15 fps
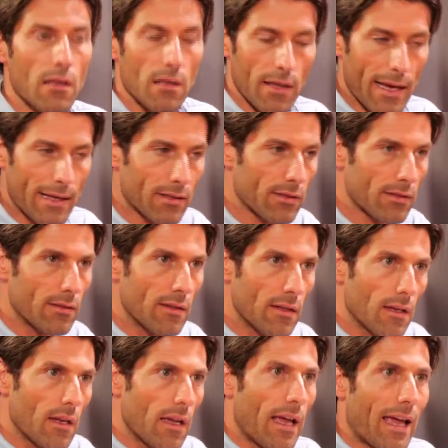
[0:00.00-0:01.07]
Yes,
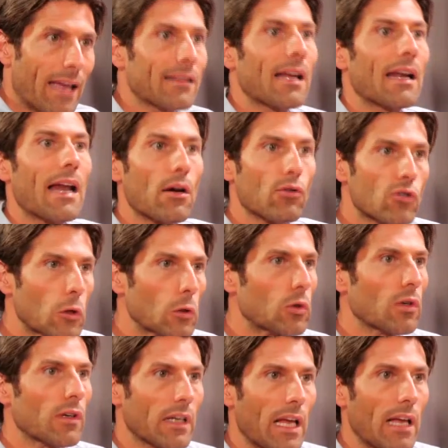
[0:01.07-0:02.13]
and allows you to
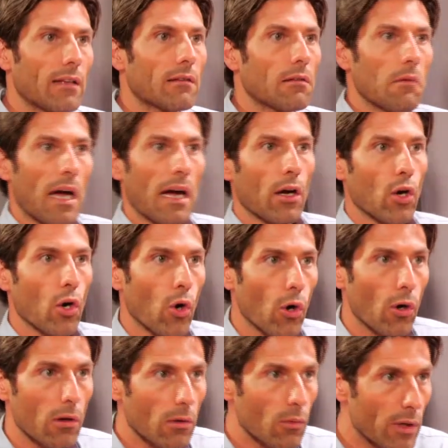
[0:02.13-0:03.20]
create a
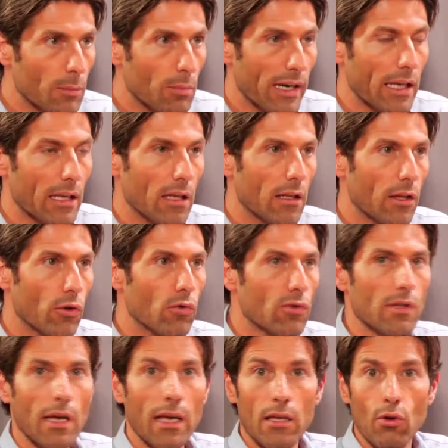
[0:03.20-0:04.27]
crawl with breaking news,
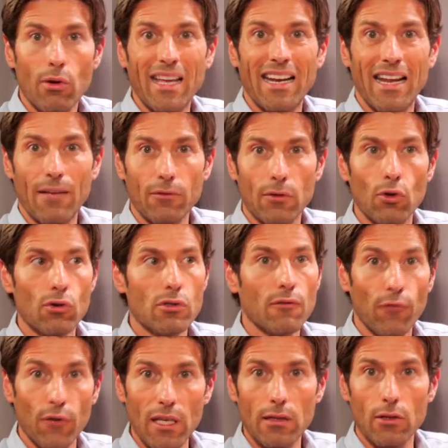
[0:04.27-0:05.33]
and you can have those
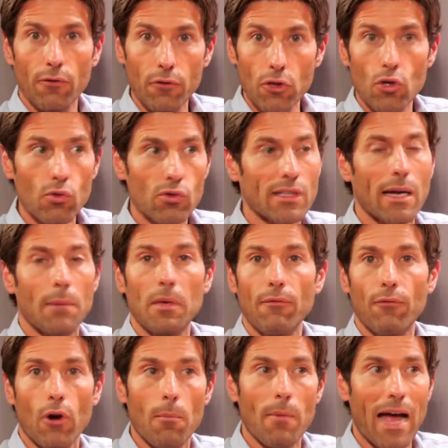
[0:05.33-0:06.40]
feed of news coming
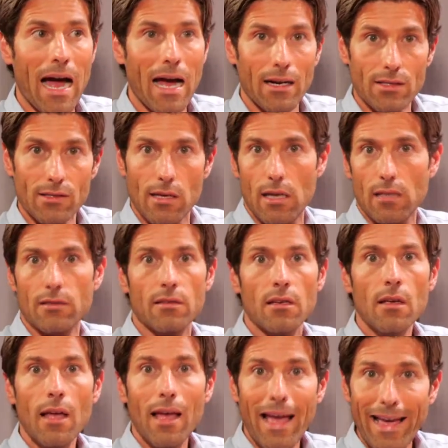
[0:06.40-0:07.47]
from RSS,
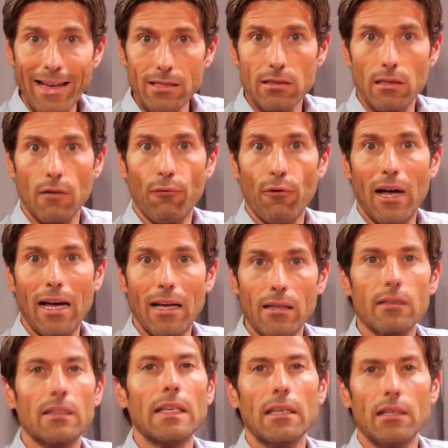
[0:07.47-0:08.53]
Excel file,
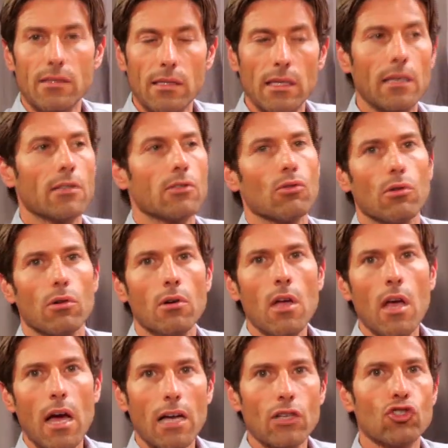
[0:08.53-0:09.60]
TXT, so
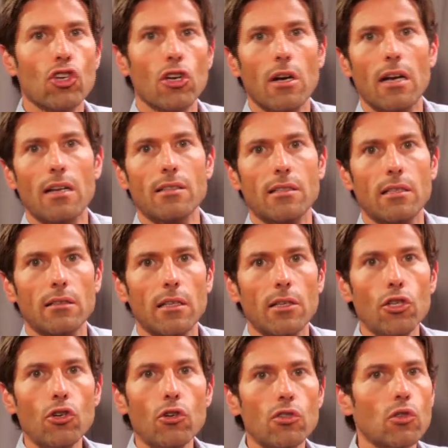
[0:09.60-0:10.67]
a journalist in the
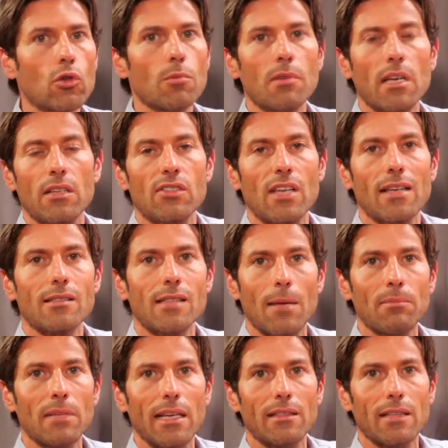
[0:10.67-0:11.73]
newsroom can just
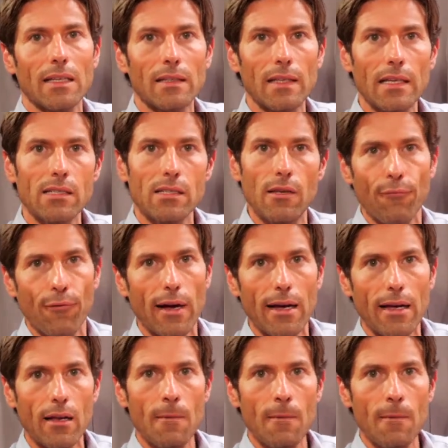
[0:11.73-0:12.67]
update a TXT file,